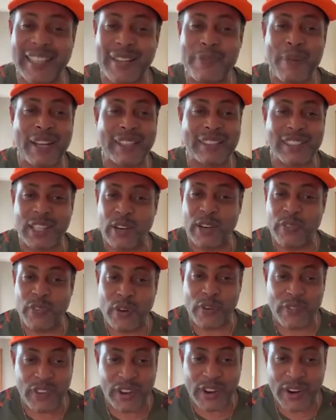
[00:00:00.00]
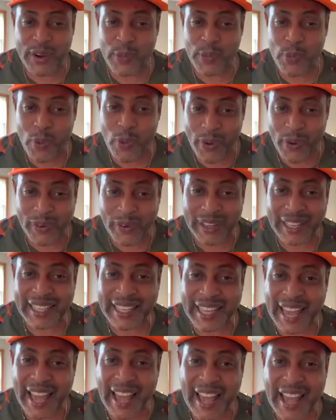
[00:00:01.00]
and myself are very worldly
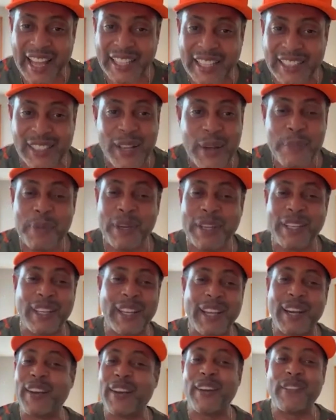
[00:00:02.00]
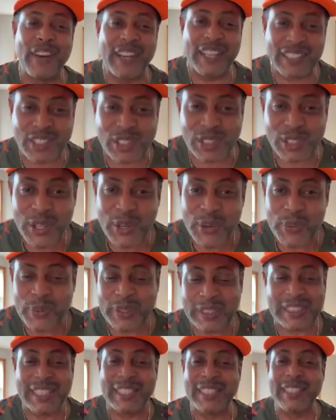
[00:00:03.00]
guys, but none of us
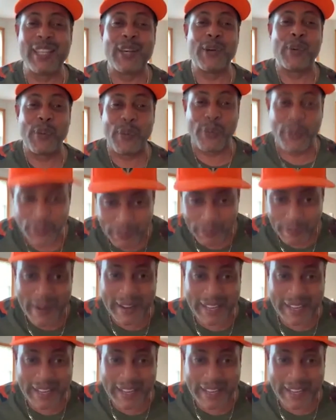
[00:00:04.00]
was in the room.